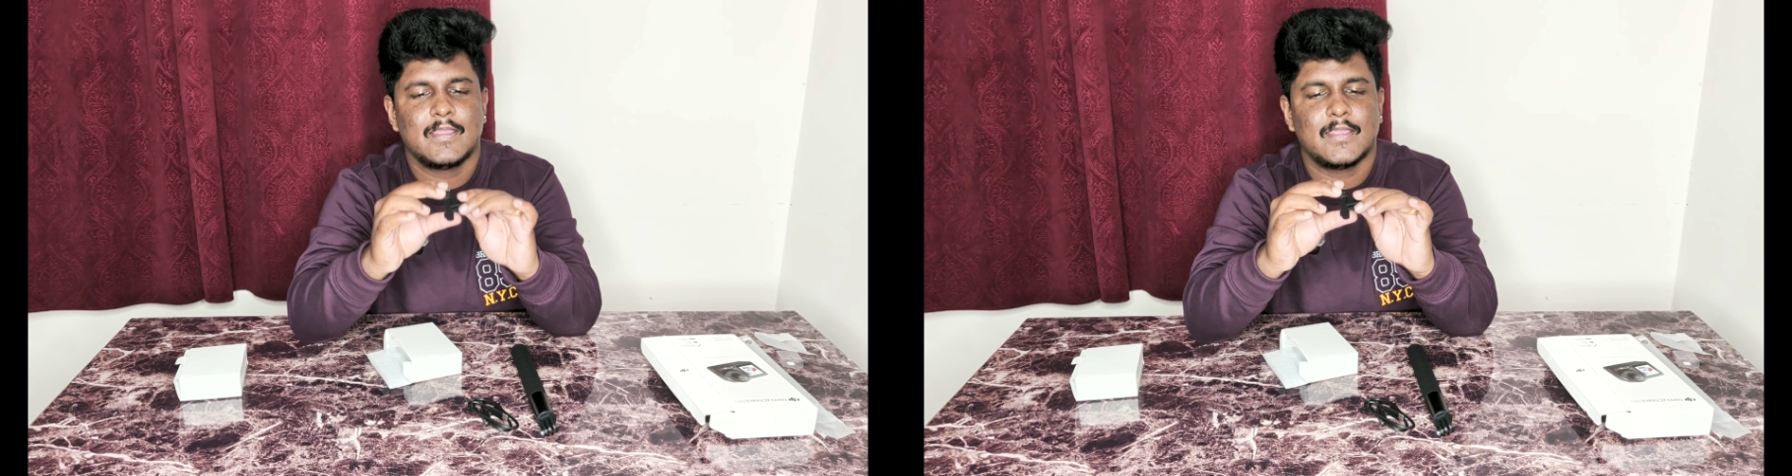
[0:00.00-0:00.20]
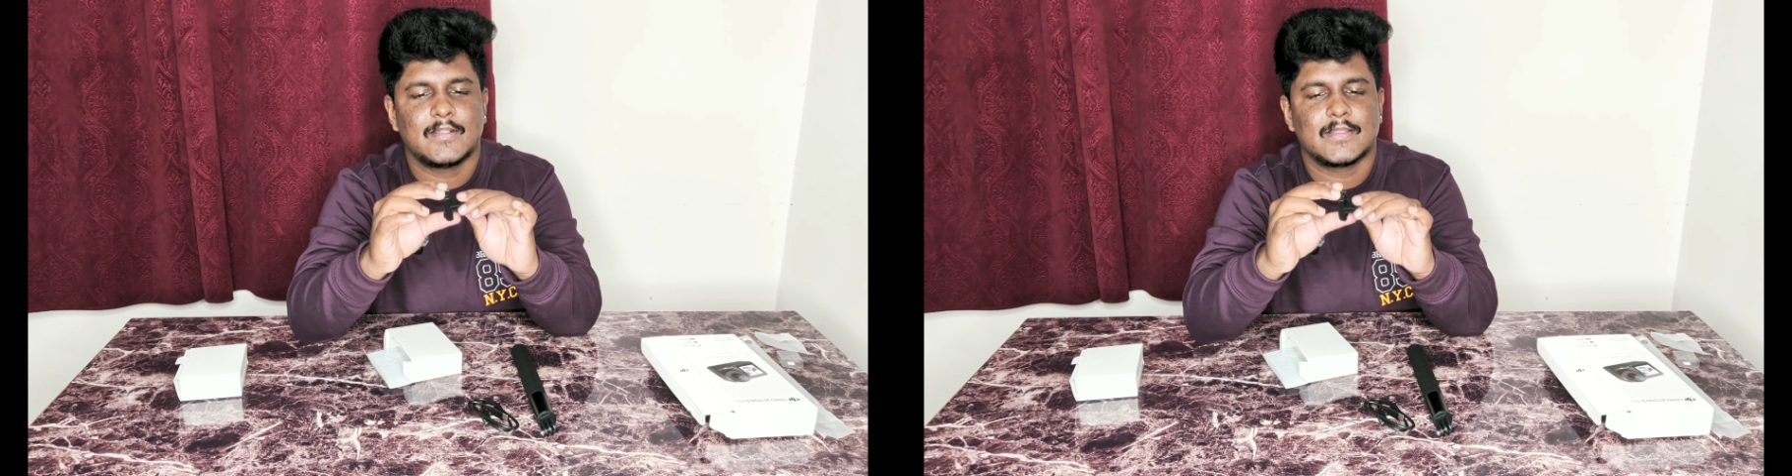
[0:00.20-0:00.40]

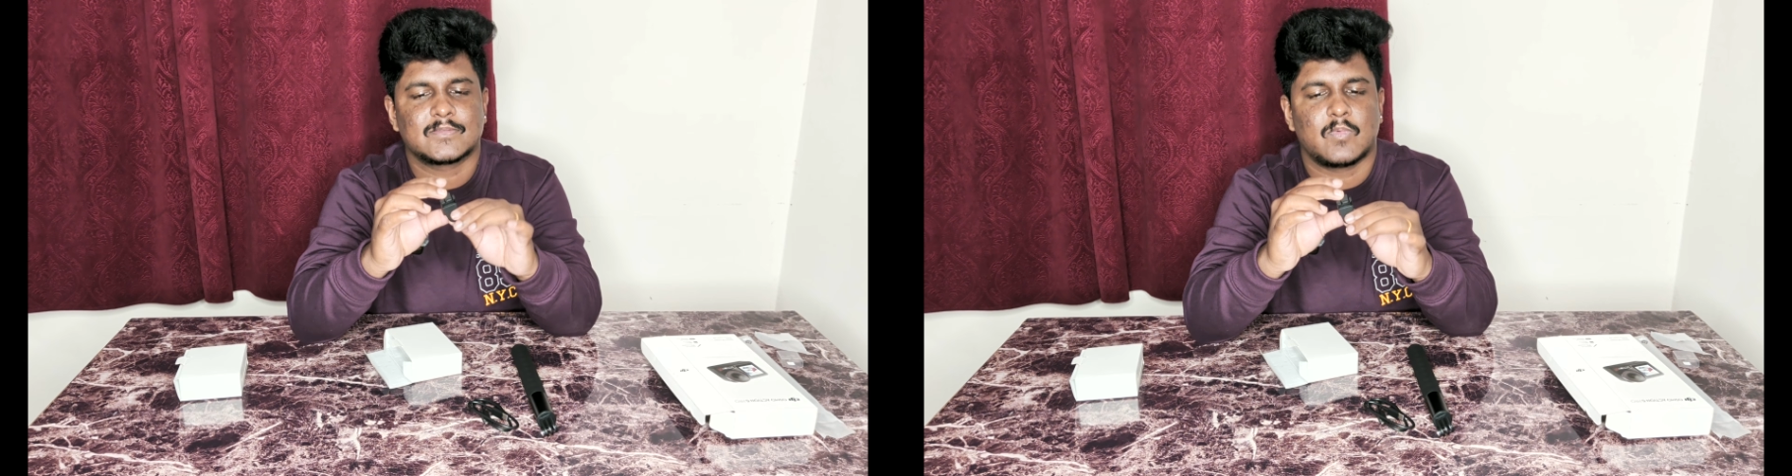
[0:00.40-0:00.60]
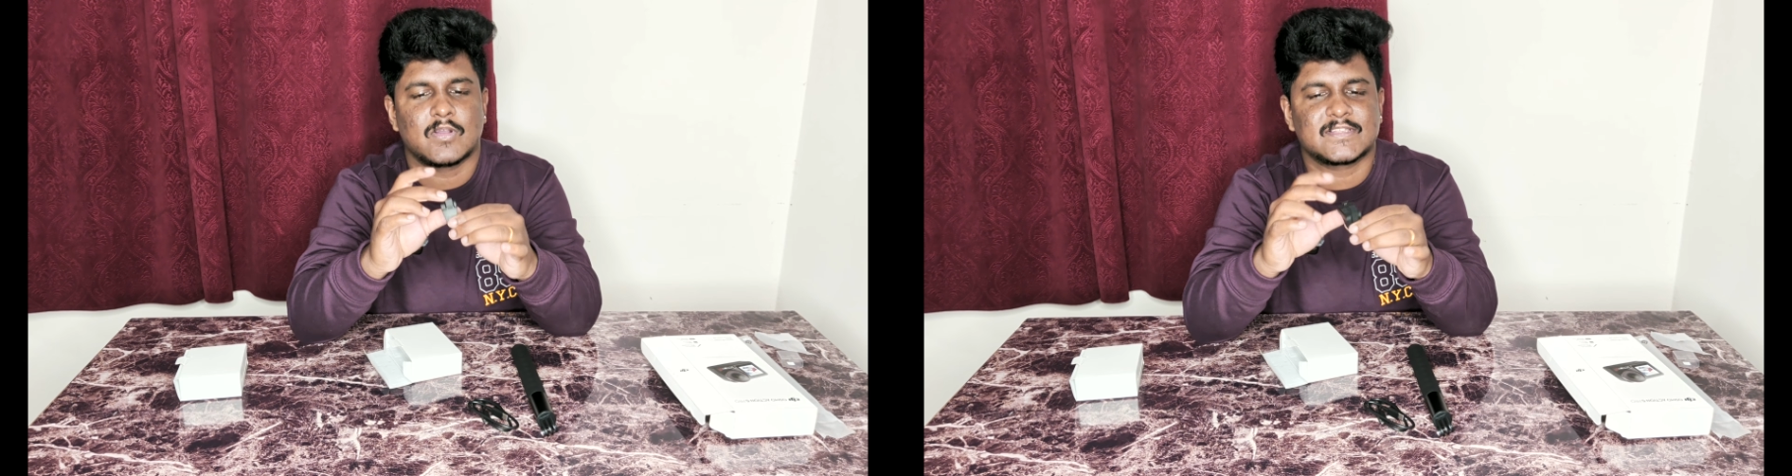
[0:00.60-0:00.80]
in
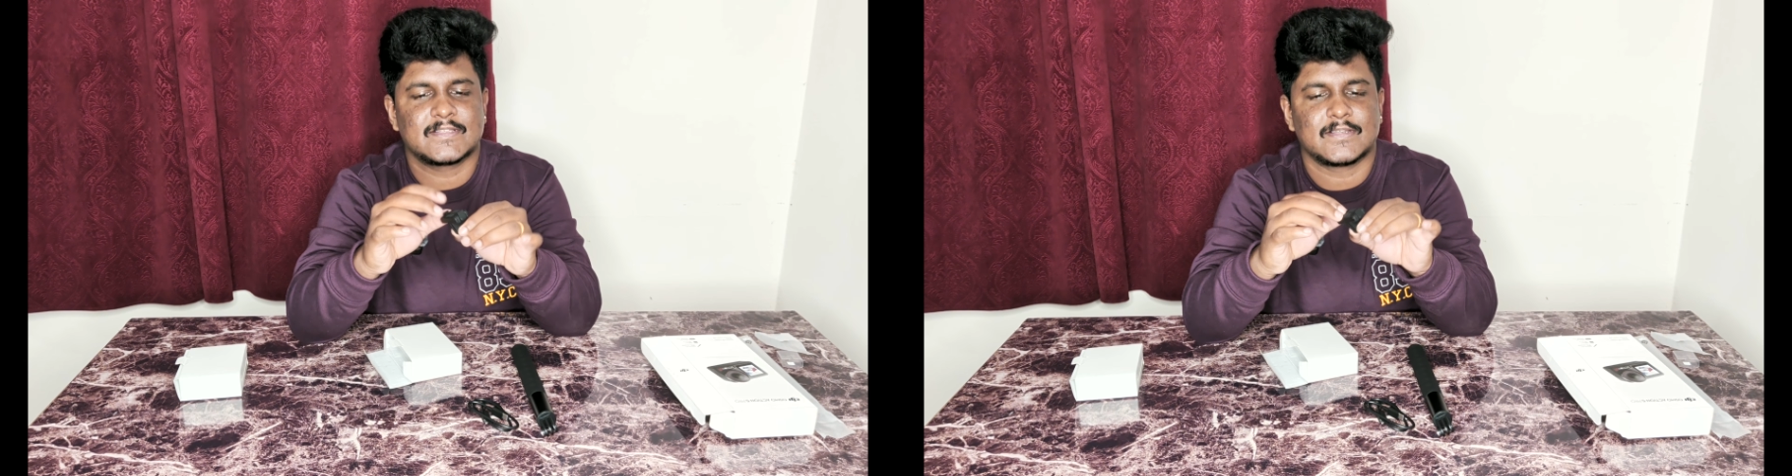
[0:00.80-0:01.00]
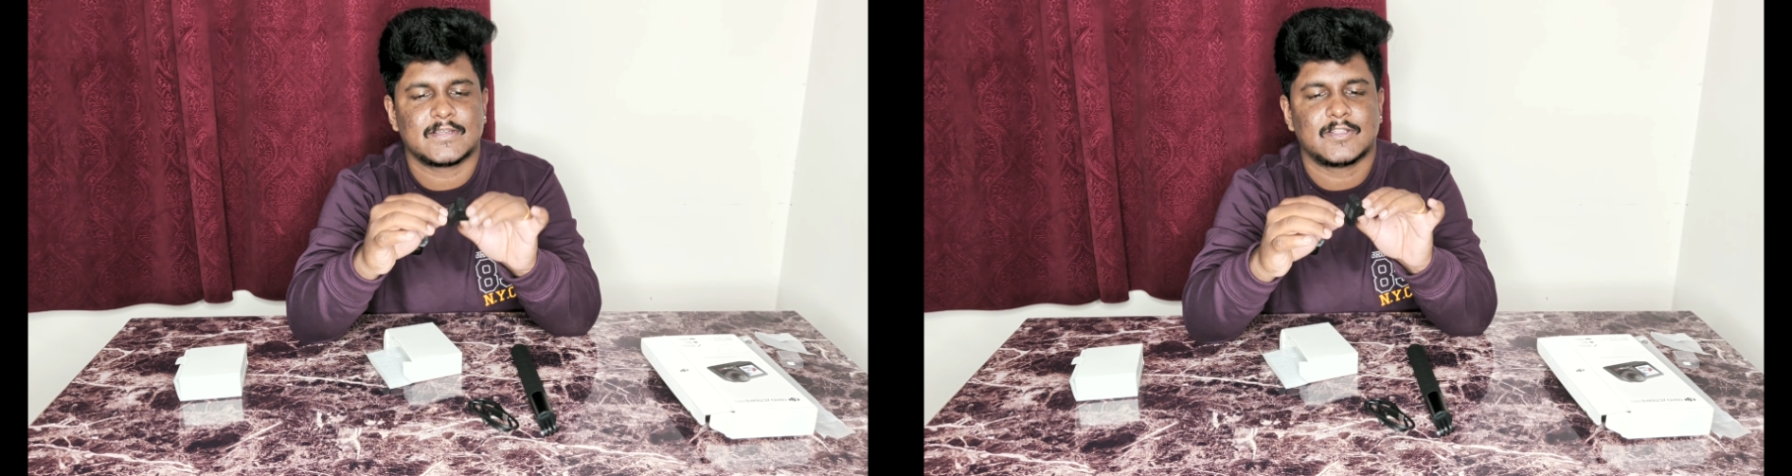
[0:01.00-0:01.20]
this
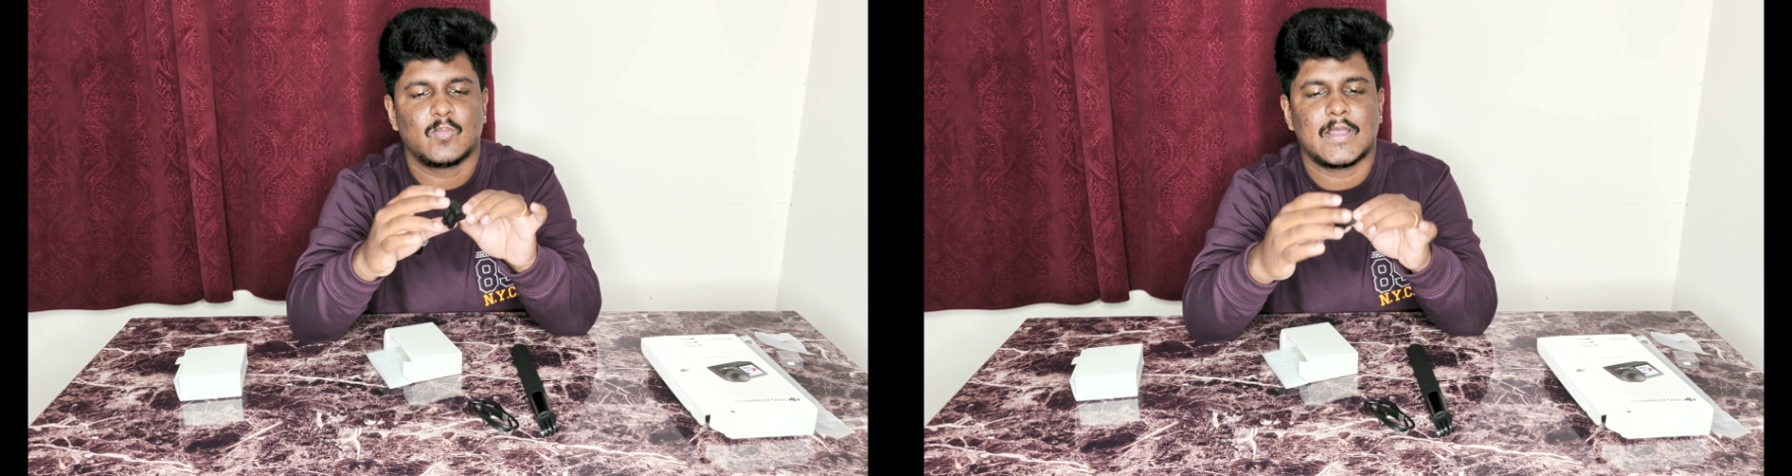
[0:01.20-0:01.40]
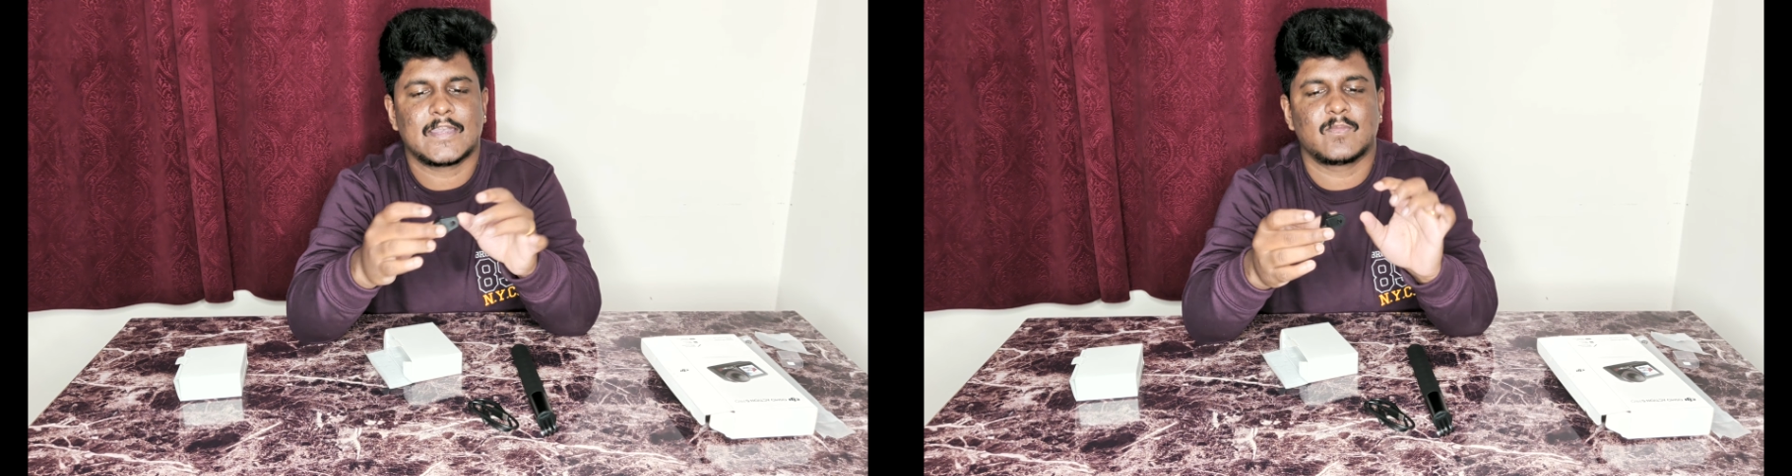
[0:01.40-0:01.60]
box, the
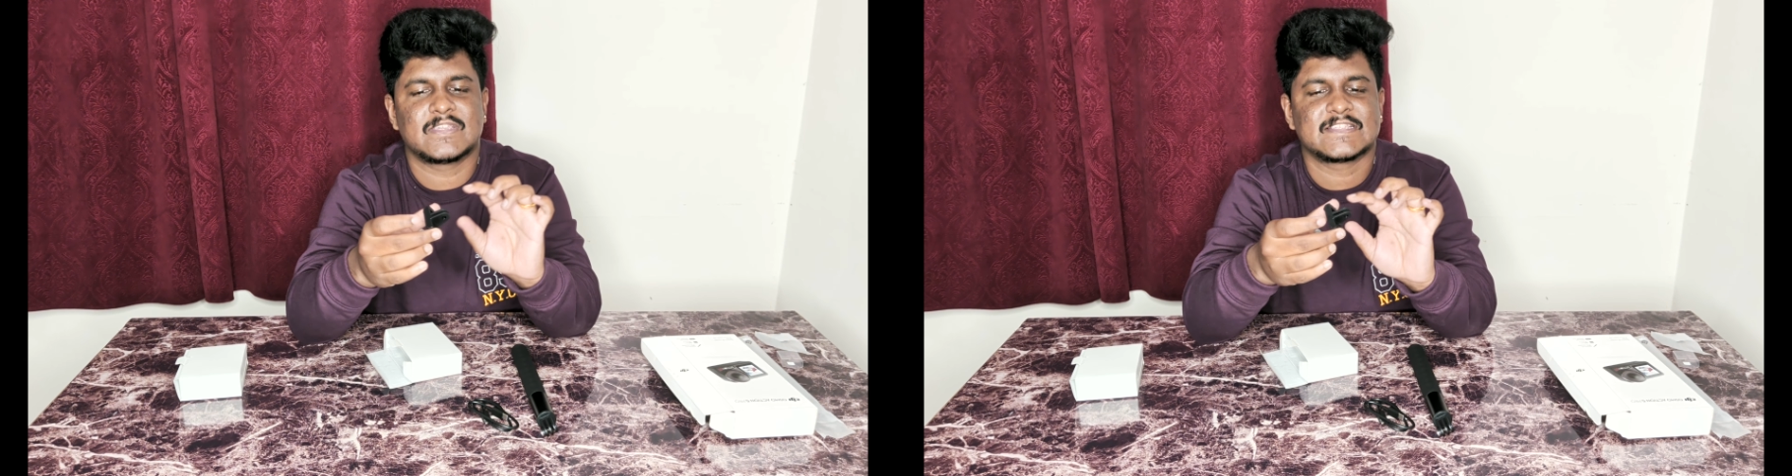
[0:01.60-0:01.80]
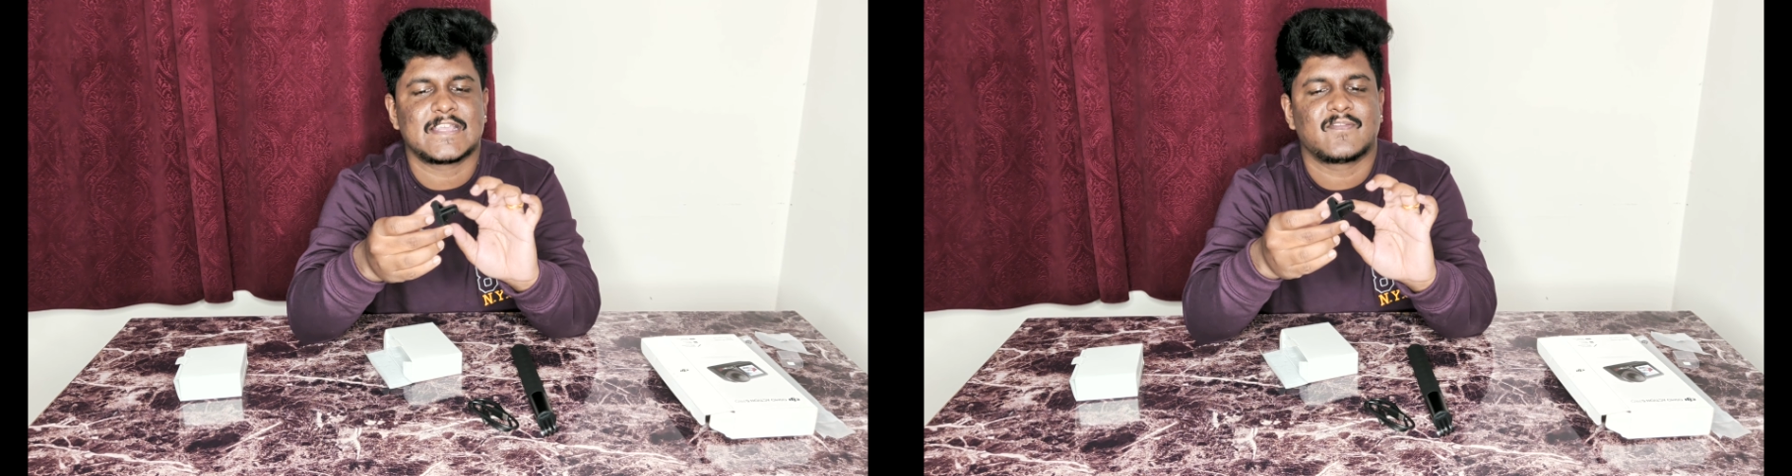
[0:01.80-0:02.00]
one
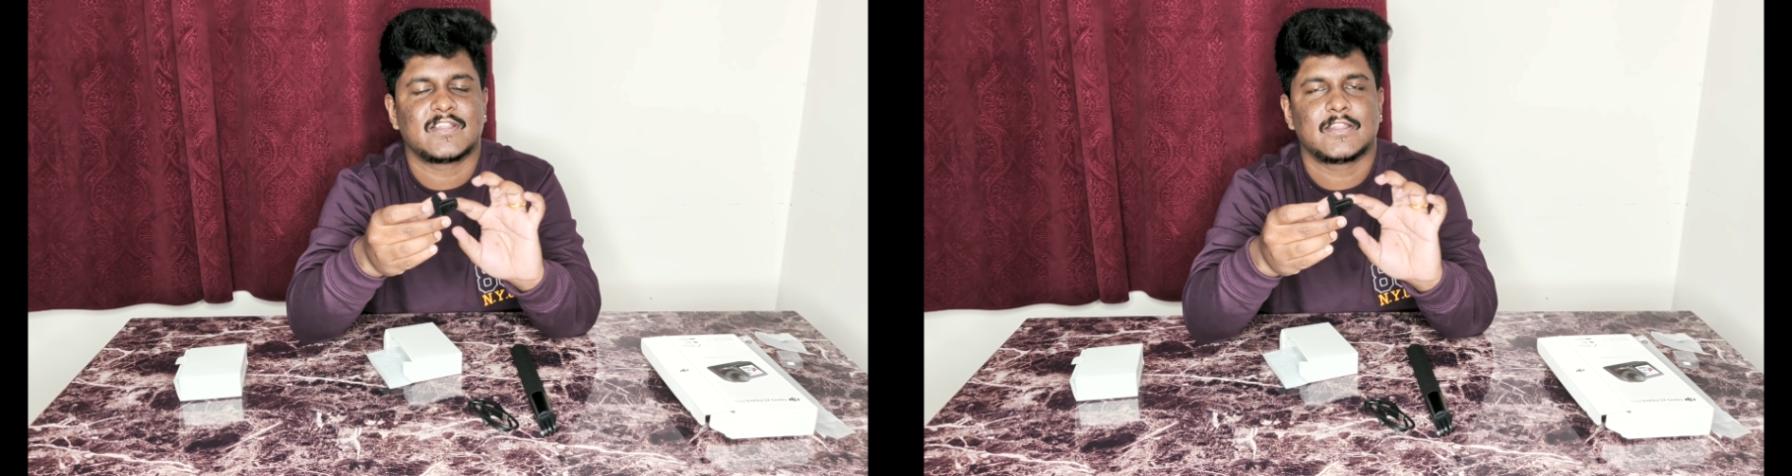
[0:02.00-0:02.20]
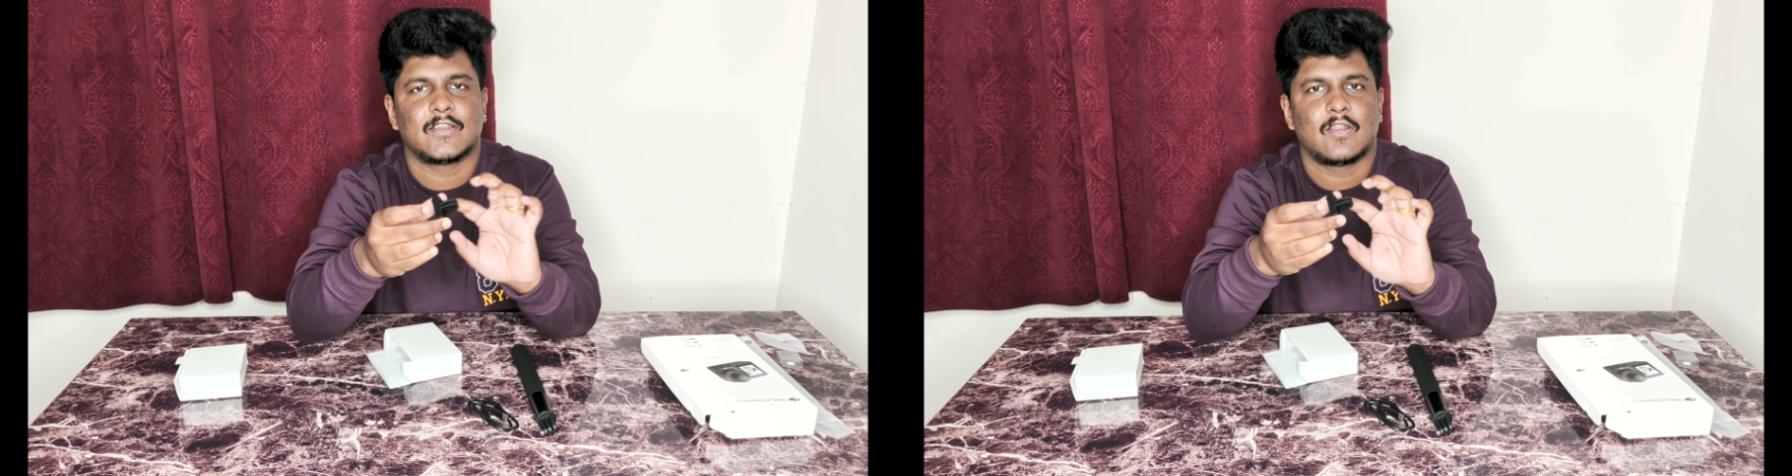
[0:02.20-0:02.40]
which is
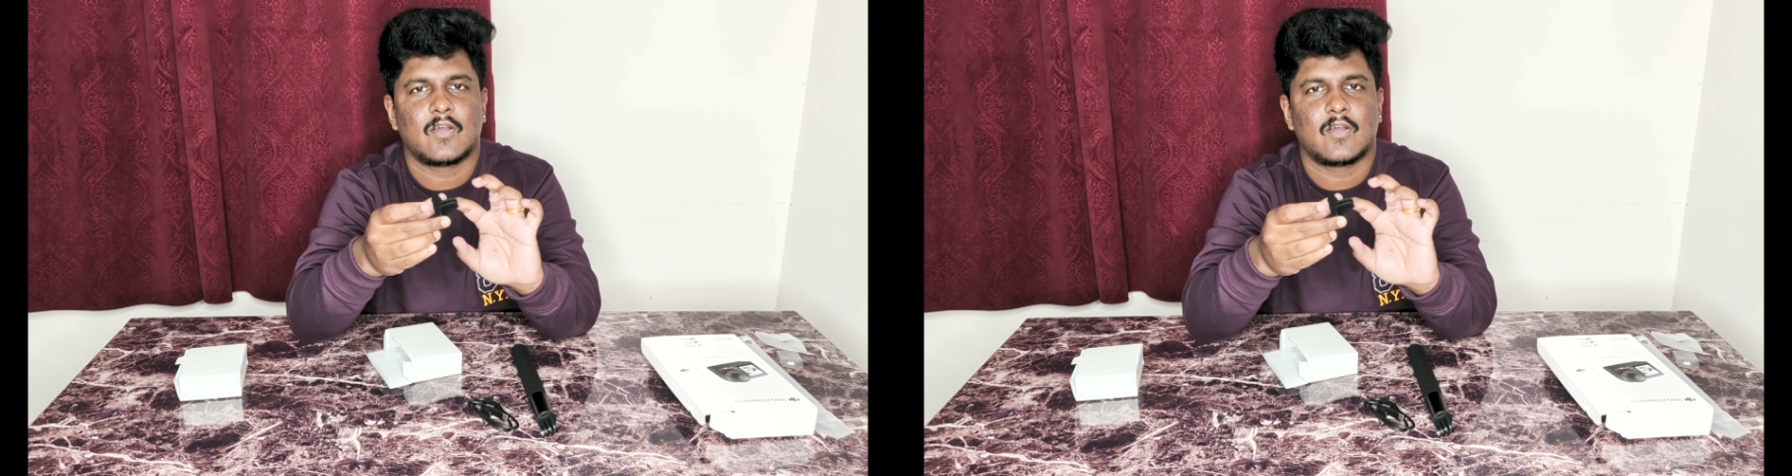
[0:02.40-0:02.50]
having the